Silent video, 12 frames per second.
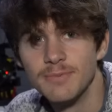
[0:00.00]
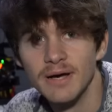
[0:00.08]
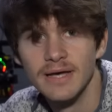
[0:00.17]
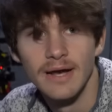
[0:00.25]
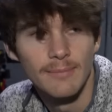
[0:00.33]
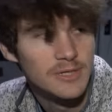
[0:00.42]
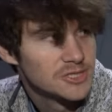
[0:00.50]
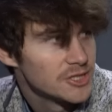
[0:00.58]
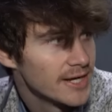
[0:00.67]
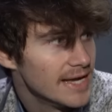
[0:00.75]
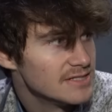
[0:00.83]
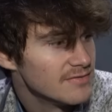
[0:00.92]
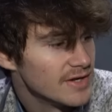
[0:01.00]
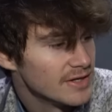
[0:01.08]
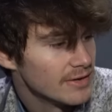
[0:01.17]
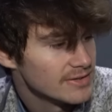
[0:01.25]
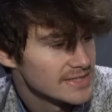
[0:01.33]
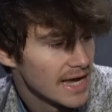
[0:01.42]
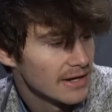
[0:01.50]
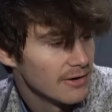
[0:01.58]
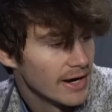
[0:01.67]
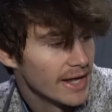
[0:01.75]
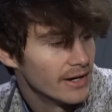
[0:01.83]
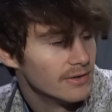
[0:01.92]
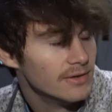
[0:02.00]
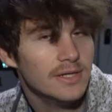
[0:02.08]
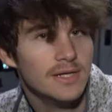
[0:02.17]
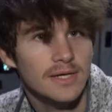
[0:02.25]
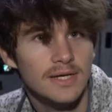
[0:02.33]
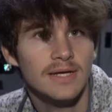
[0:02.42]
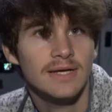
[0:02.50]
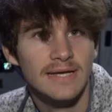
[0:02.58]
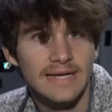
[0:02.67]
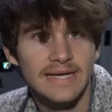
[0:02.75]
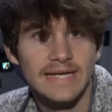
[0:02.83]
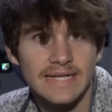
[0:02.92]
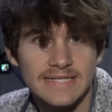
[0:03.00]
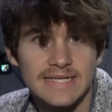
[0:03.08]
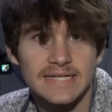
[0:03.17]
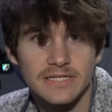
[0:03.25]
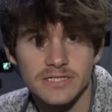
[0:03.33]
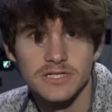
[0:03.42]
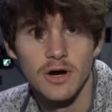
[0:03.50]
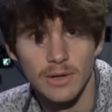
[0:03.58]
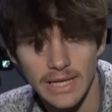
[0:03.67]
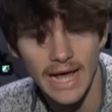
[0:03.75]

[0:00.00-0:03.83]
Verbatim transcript: but I'm gonna show you guys a video outside right now. It is gonna snow a